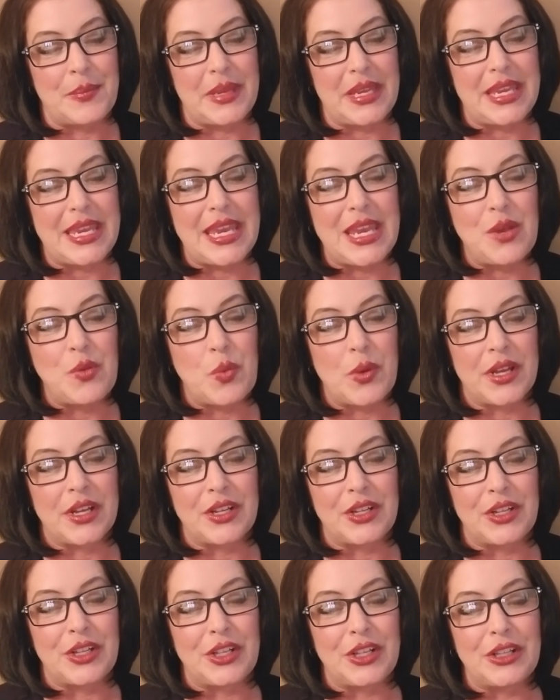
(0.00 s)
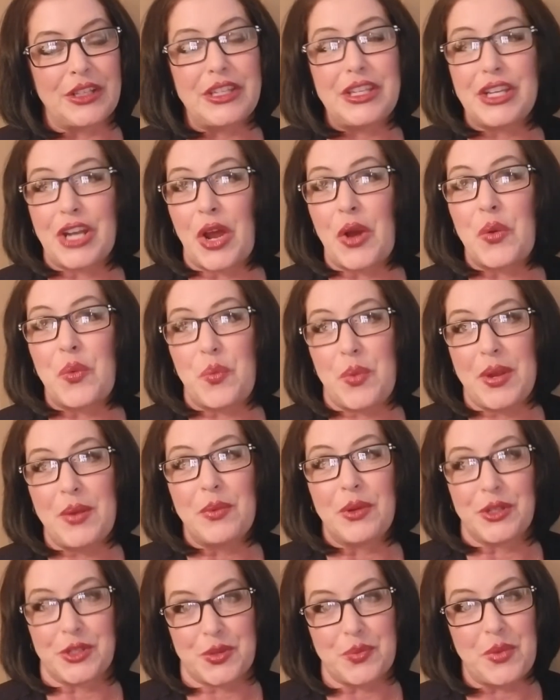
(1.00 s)
he will, you know, we
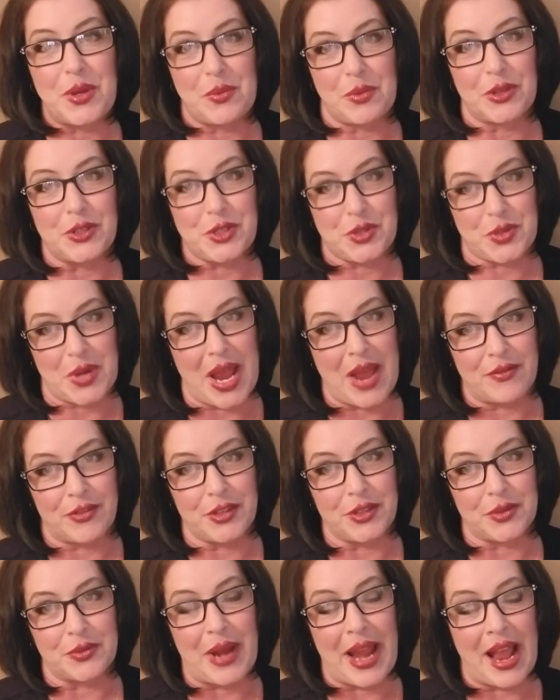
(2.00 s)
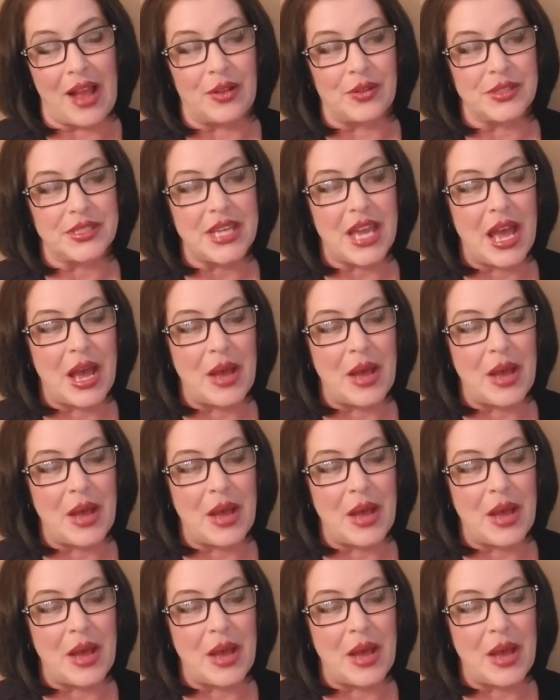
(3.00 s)
will travel around.